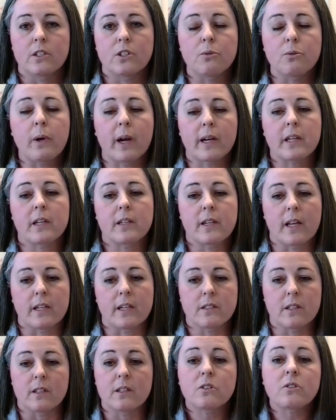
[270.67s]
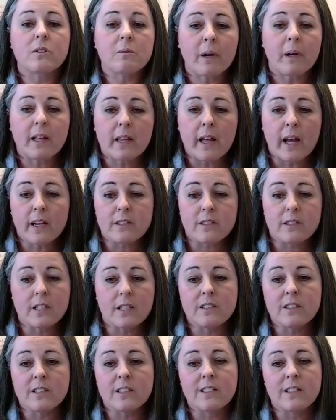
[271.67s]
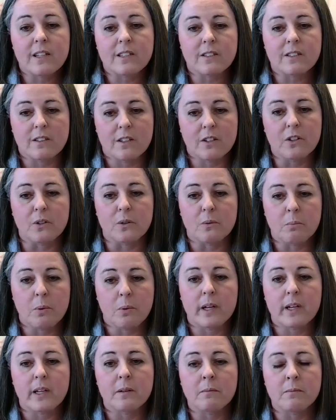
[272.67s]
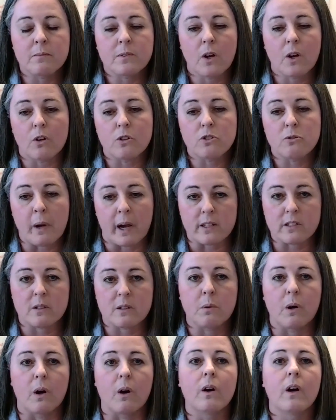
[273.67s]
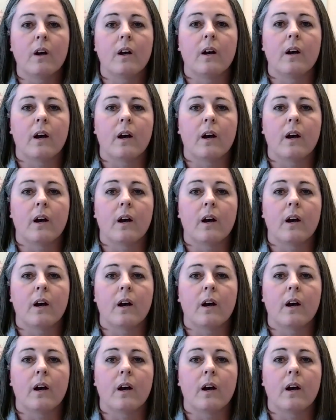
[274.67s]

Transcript: recognized that this is my last season as, playing college basketball.